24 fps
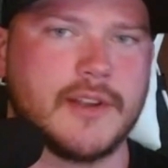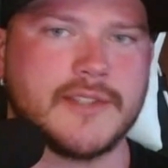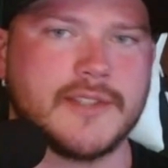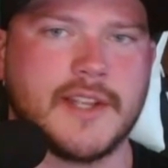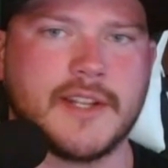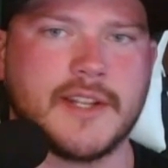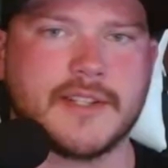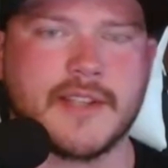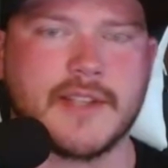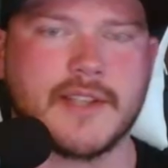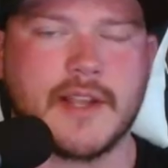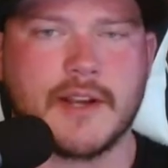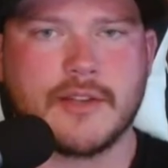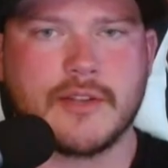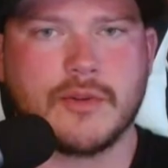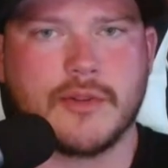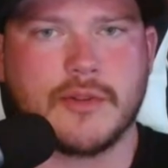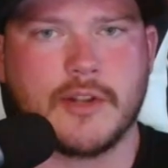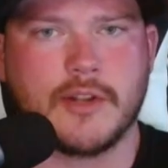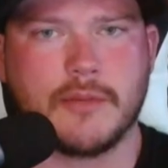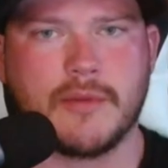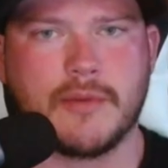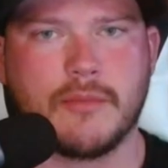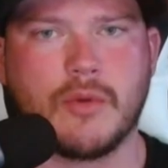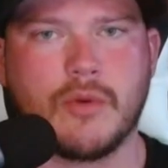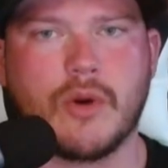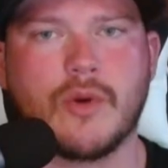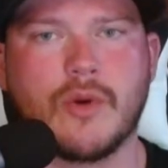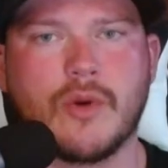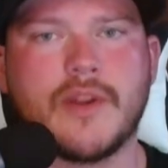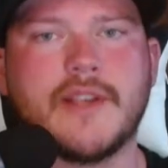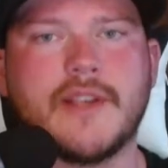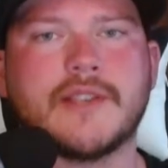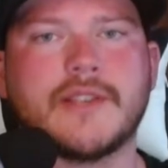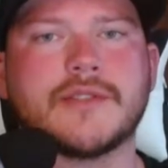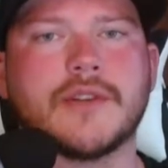I decided to do a little bit more
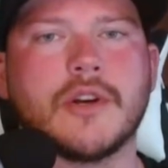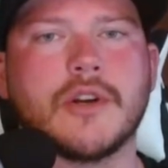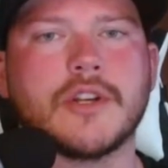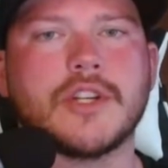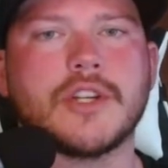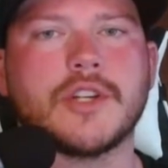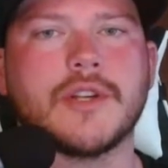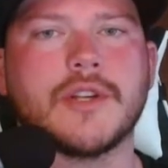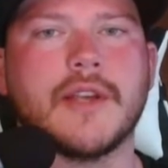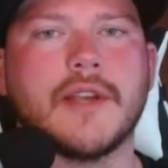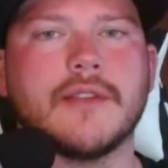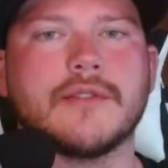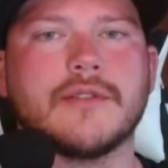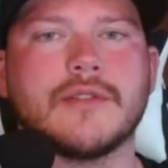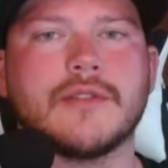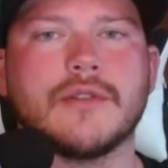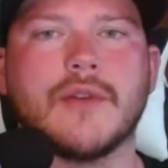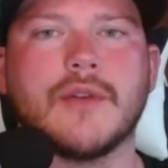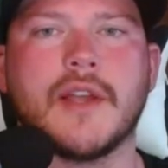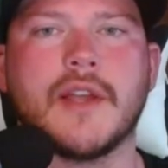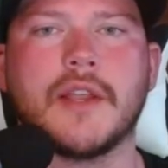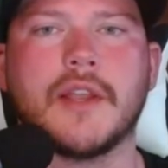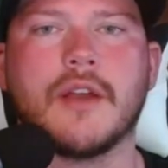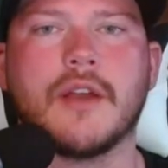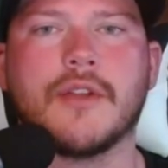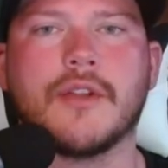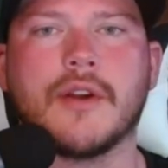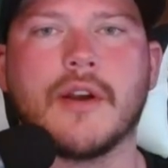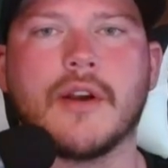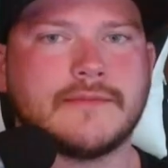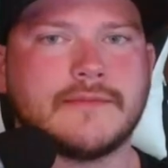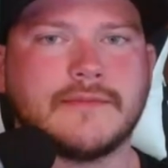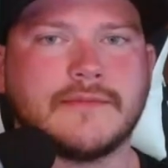research into any other